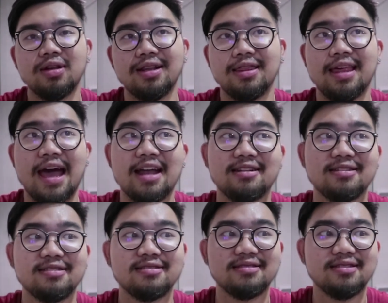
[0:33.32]

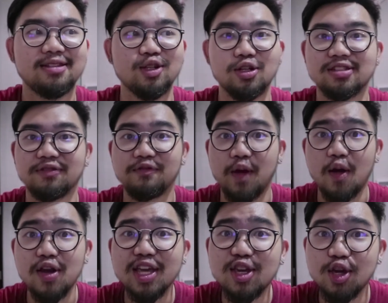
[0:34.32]
that looks
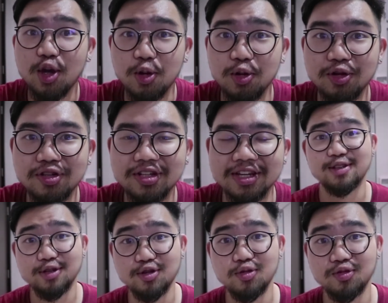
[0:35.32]
very cute,
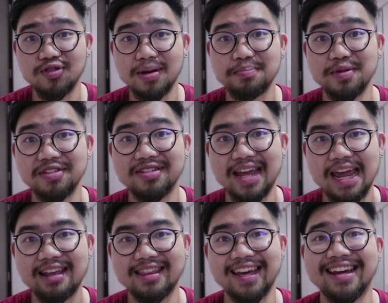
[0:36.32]
do some
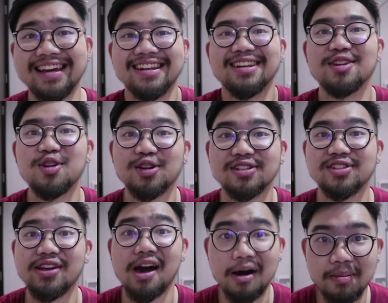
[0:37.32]
mistake, they can look
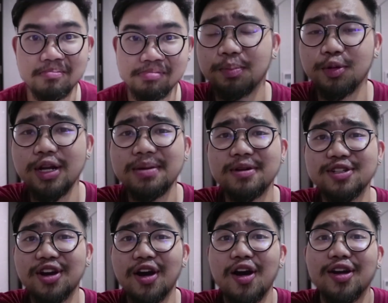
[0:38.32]
dumb. Pretty
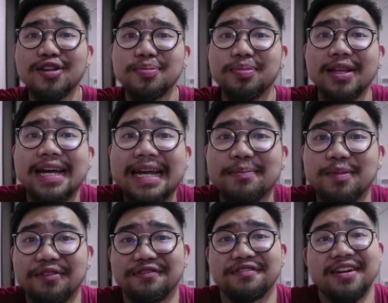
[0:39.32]
much hard to blame
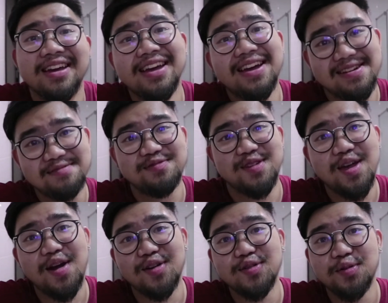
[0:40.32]
if
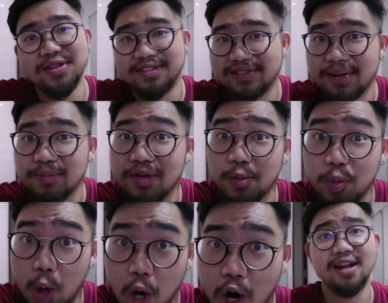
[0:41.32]
they are doing something
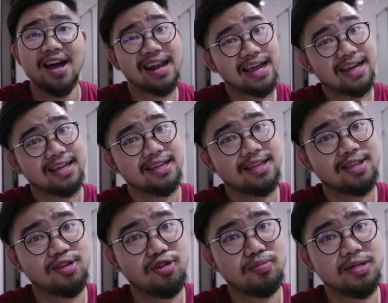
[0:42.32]
wrong. Not like
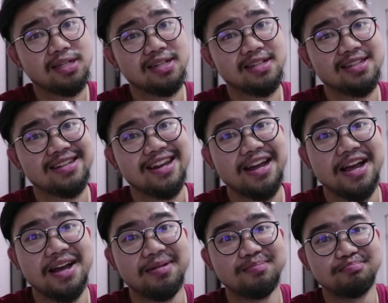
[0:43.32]
human
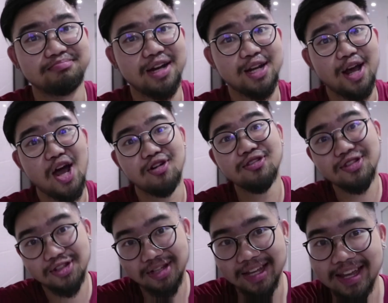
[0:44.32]

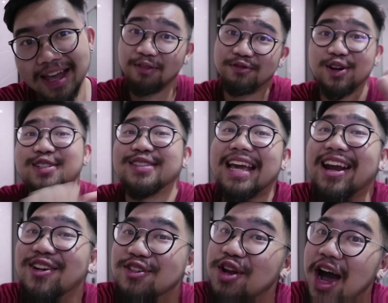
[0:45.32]
adults. At first,
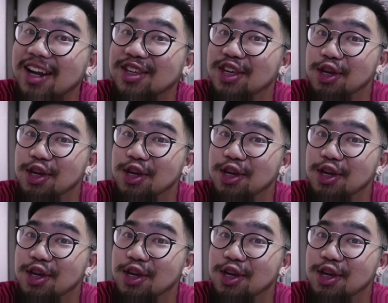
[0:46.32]
they are not